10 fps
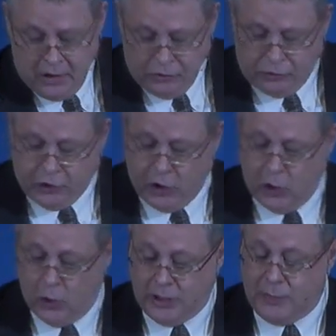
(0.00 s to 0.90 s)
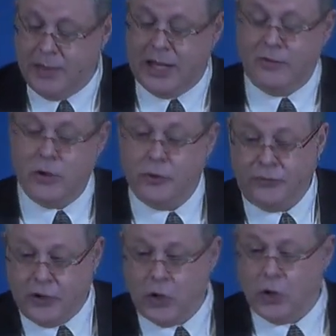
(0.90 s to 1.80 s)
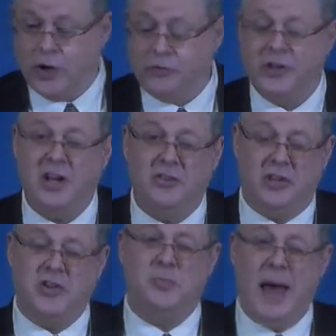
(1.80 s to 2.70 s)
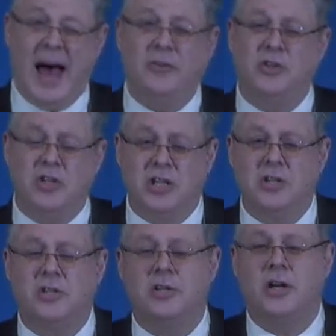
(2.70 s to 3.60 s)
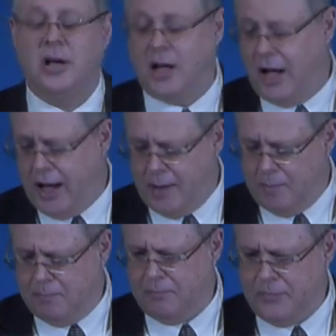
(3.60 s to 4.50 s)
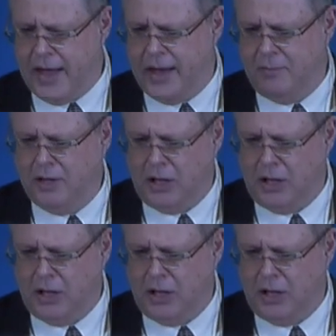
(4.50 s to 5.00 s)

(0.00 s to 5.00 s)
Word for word: So let me give you a few of such passages um, that